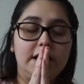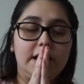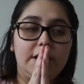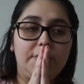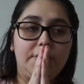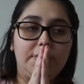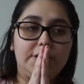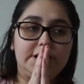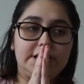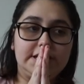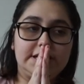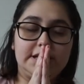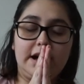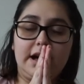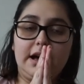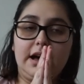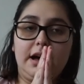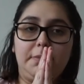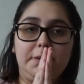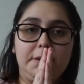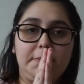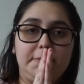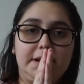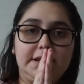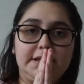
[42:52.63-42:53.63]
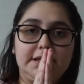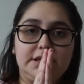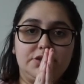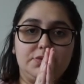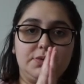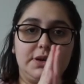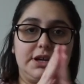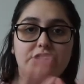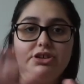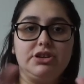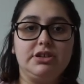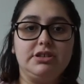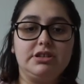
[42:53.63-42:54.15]
which is not helping my
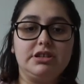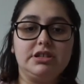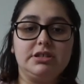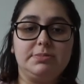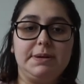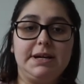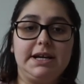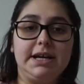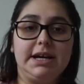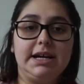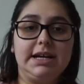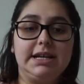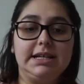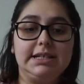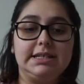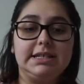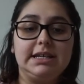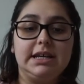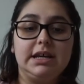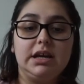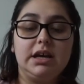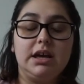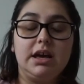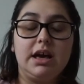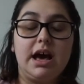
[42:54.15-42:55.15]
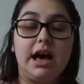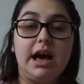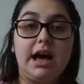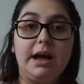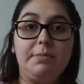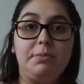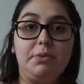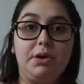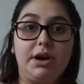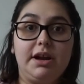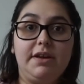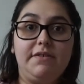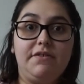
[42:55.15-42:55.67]
situation just because I'm
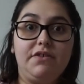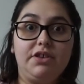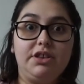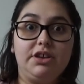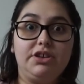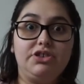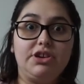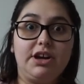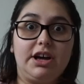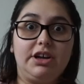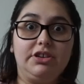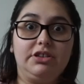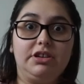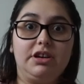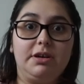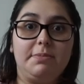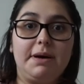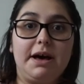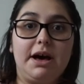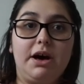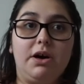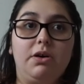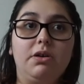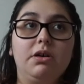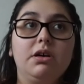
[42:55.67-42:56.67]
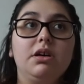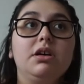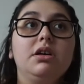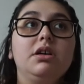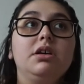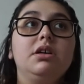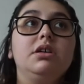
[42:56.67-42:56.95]
ready for this child to come out.